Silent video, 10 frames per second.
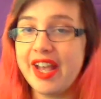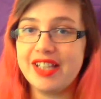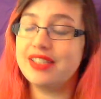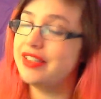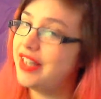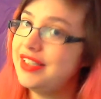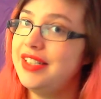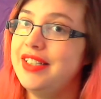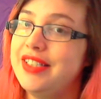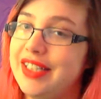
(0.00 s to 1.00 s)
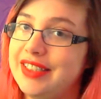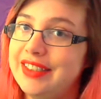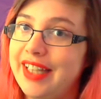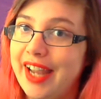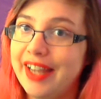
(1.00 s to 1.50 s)
It's
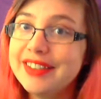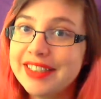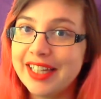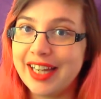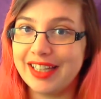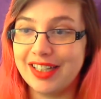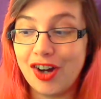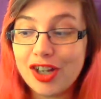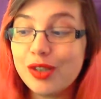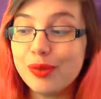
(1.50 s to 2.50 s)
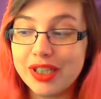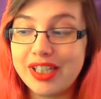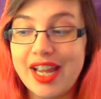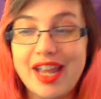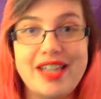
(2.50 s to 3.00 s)
1968 and
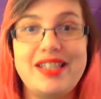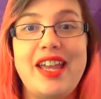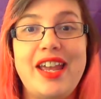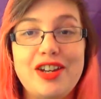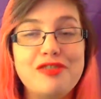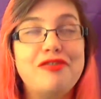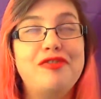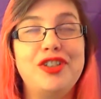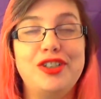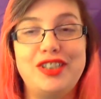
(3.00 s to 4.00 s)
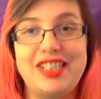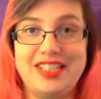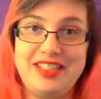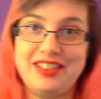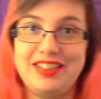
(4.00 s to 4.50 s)
Hollywood is in full
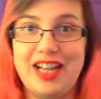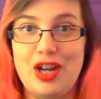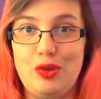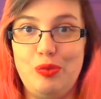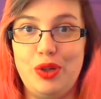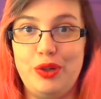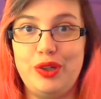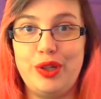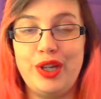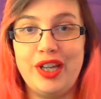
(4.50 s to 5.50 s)
Tinseltown mode.